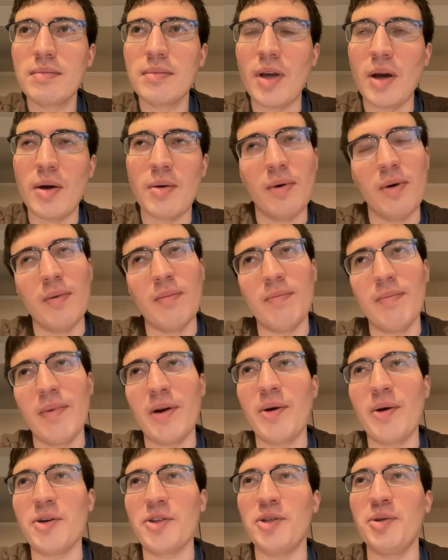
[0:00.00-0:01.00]
well, my
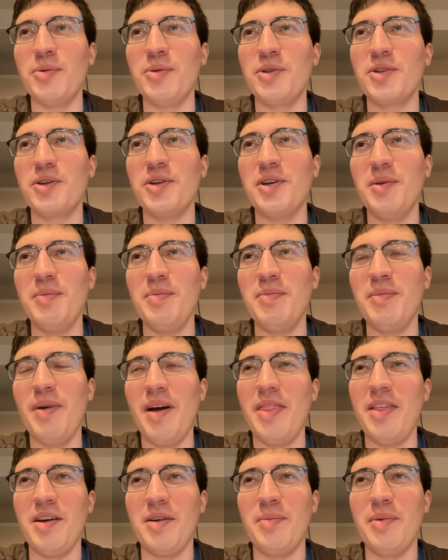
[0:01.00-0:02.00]
question was gonna, I
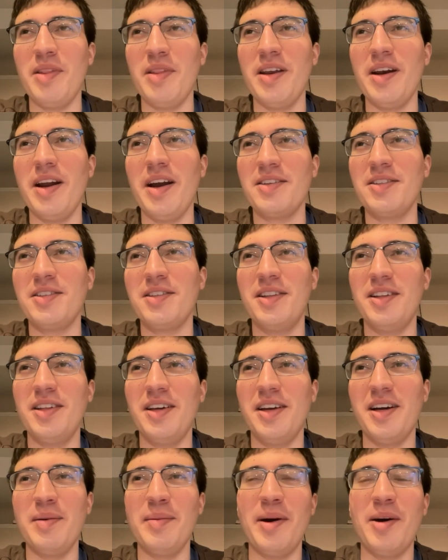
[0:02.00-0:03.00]
think, be the next
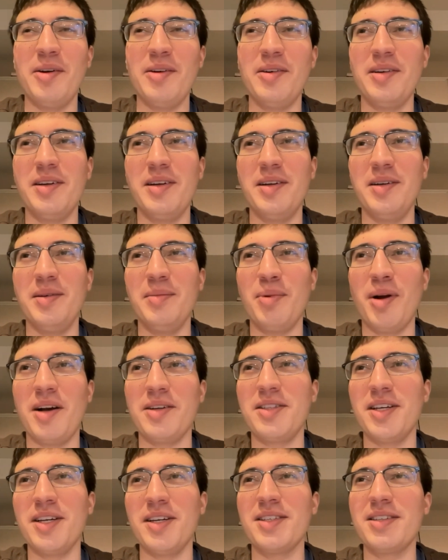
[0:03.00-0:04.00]
thing about the
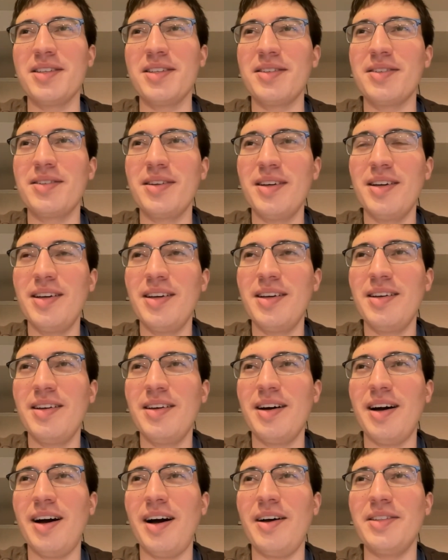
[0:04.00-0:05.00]
process
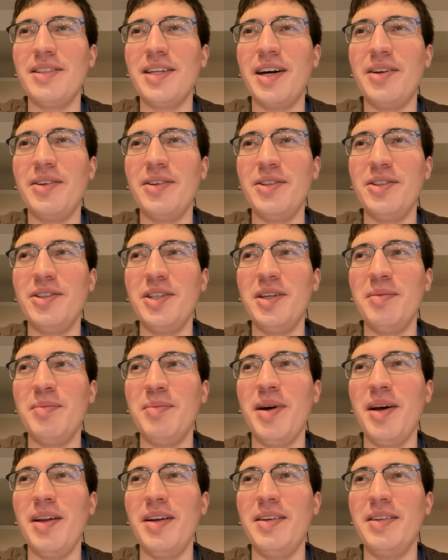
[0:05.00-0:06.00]
ontology,
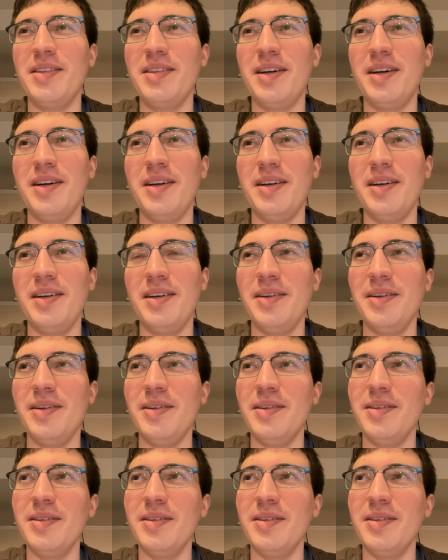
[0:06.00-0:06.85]
but I